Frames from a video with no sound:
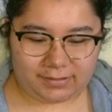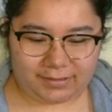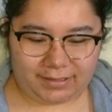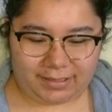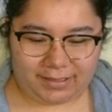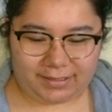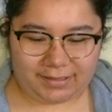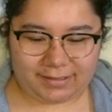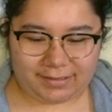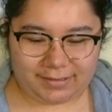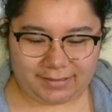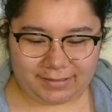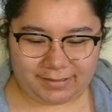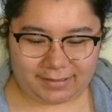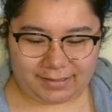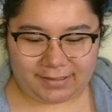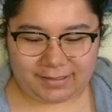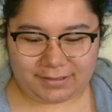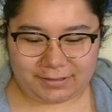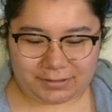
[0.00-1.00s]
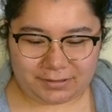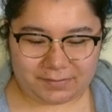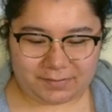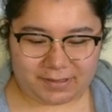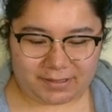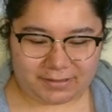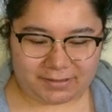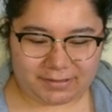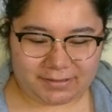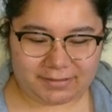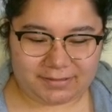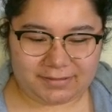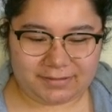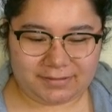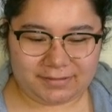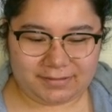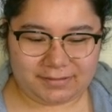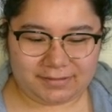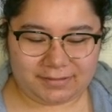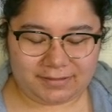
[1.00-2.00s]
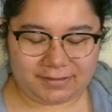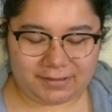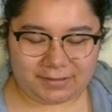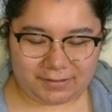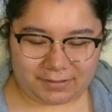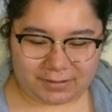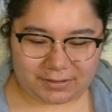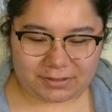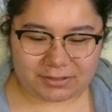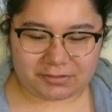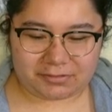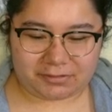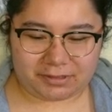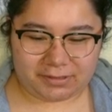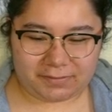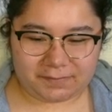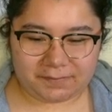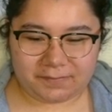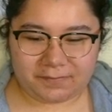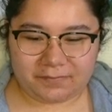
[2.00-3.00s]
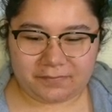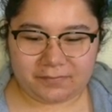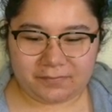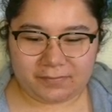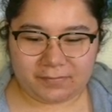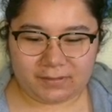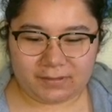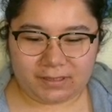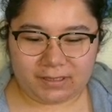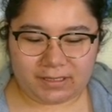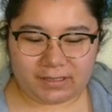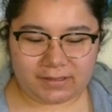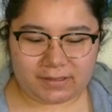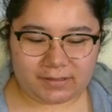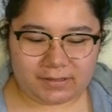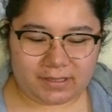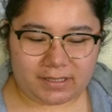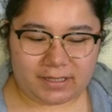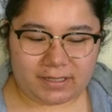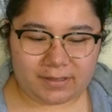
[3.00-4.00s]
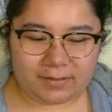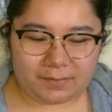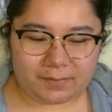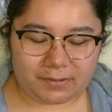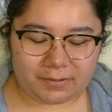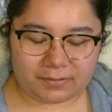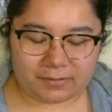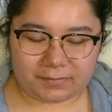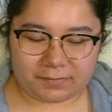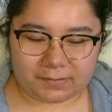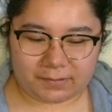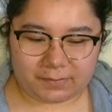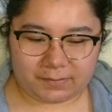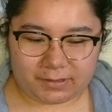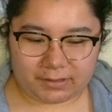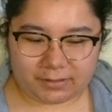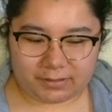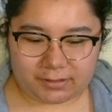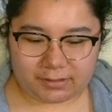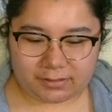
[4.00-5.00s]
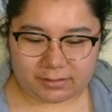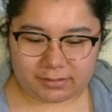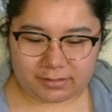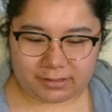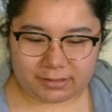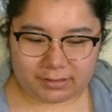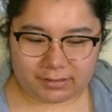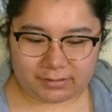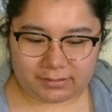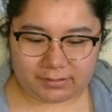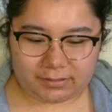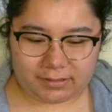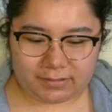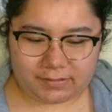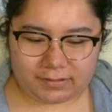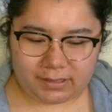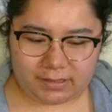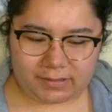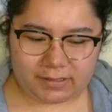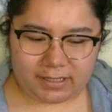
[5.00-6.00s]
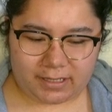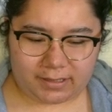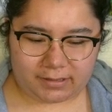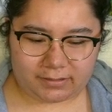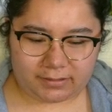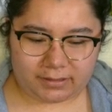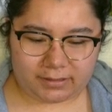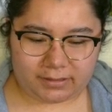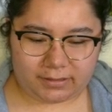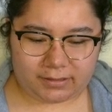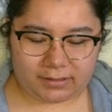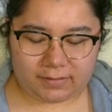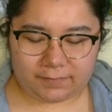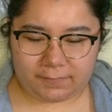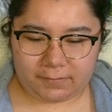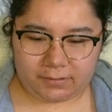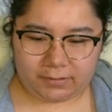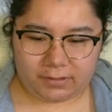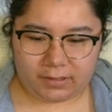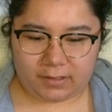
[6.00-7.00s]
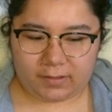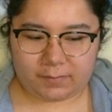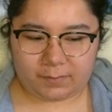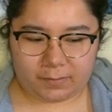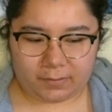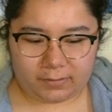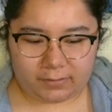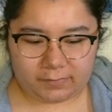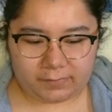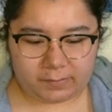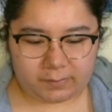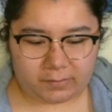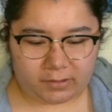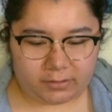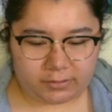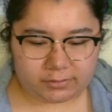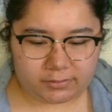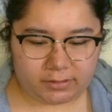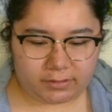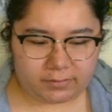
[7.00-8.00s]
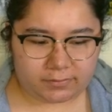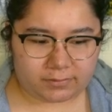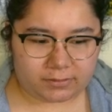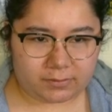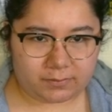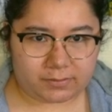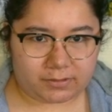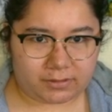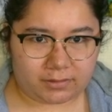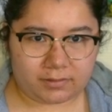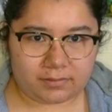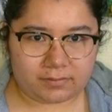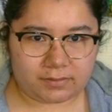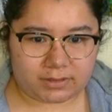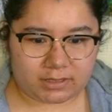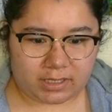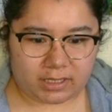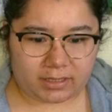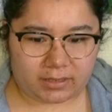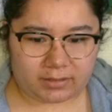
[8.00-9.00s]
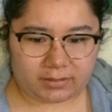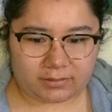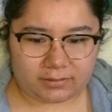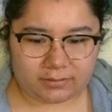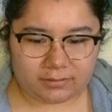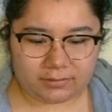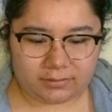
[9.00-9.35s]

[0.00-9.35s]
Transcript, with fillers: like Asian American in their stream and then they get put on the front page. Like, it's like that. Like, if you're not part of the marginalized group, don't tag it.